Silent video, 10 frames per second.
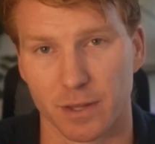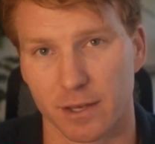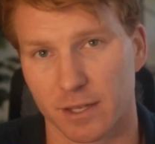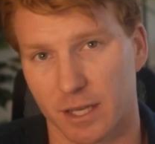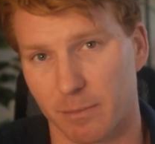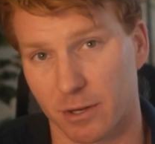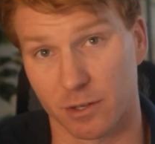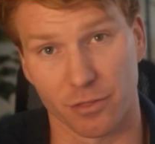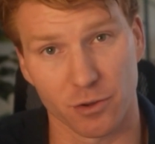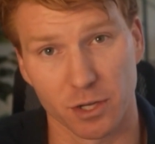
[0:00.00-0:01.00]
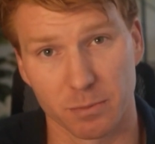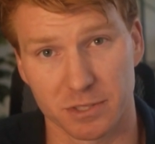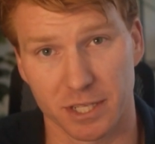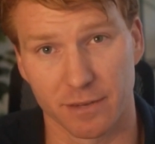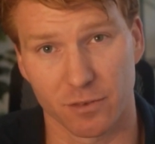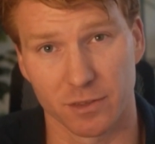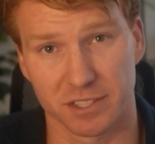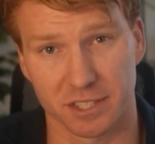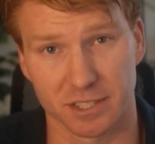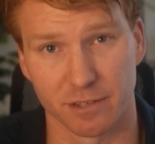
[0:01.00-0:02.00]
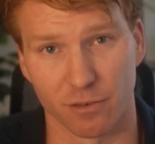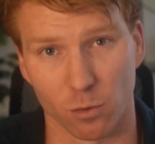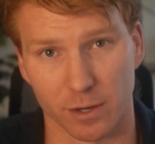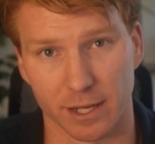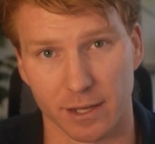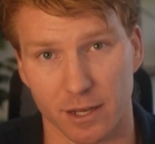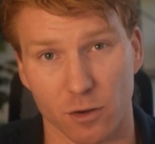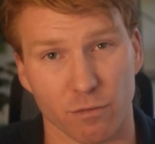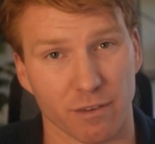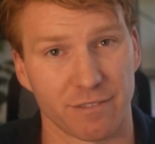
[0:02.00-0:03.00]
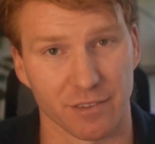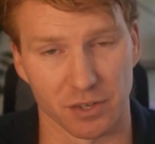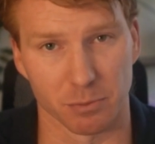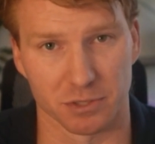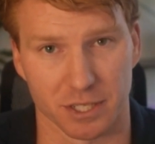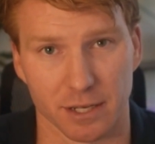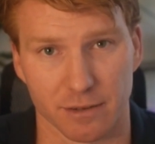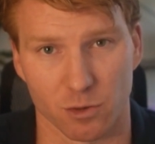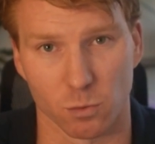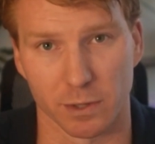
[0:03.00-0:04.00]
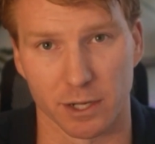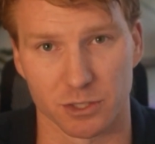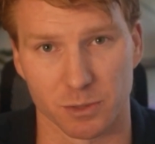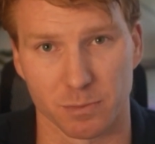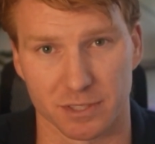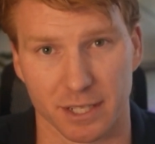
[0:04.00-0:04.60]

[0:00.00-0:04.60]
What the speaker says: compared to 30% for the 60-40 and over 50% for 100%